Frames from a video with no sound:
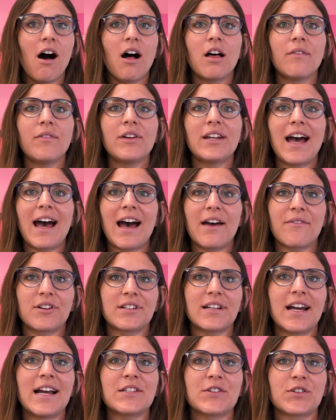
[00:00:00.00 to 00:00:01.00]
all of an
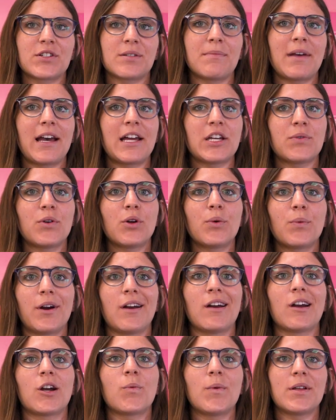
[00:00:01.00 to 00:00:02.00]
advertiser's manual
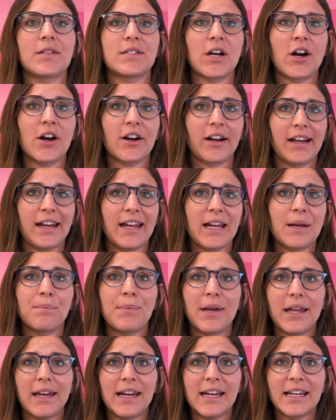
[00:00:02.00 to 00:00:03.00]
work with targeting,
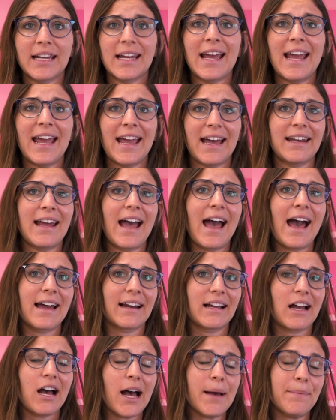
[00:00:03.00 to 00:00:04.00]
bidding, and
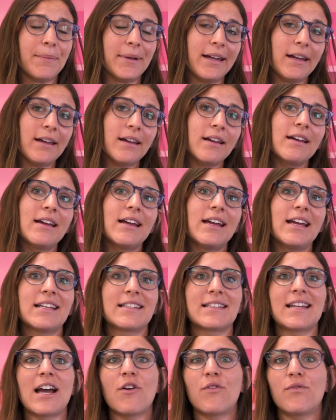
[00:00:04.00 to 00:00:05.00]
ad copy
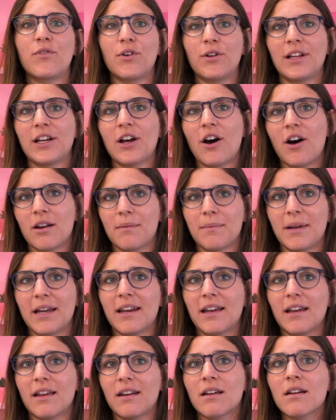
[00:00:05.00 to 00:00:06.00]
is now fully
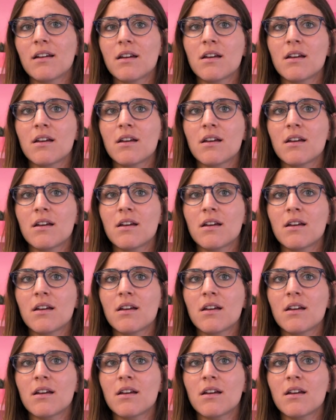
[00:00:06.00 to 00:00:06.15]
automated.